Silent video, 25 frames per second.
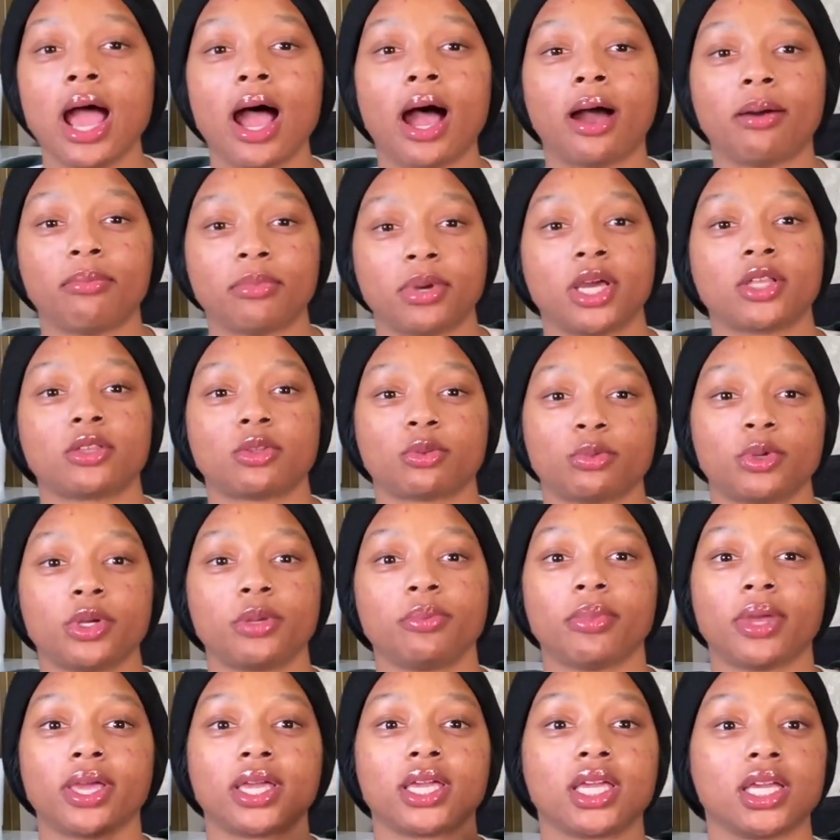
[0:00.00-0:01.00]
I'm going to have to
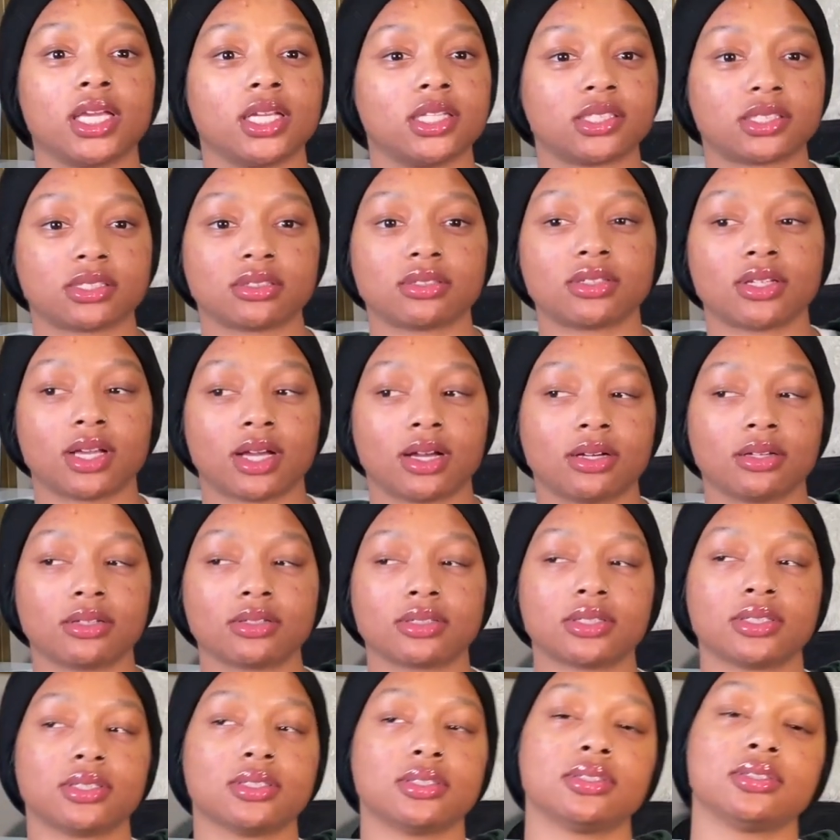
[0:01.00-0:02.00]
remake it and show y'all,
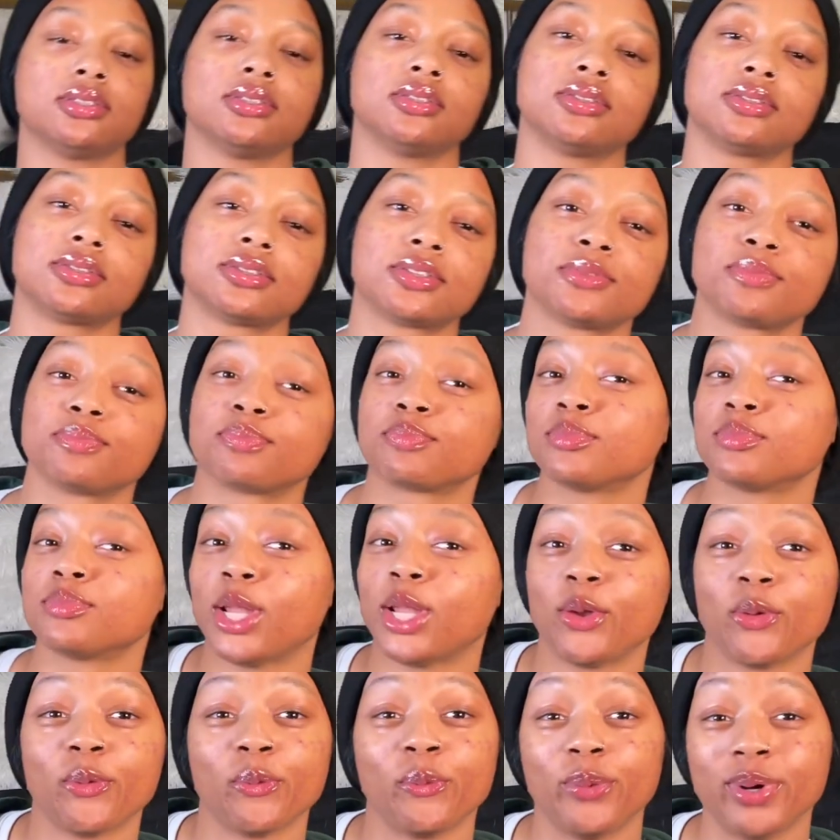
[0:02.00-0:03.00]
because
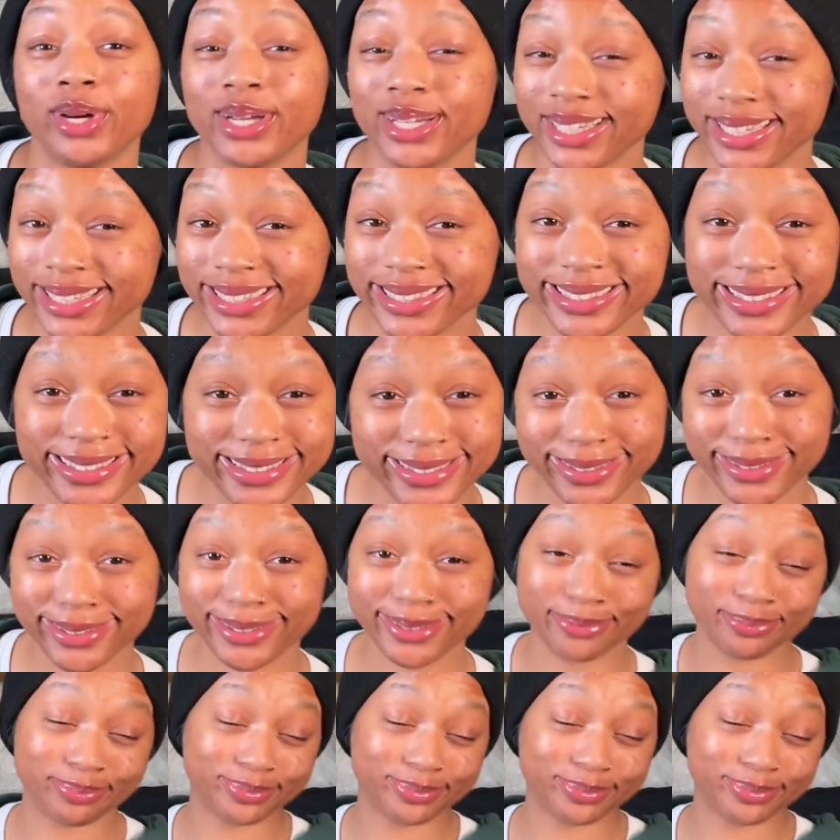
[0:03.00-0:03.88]
what?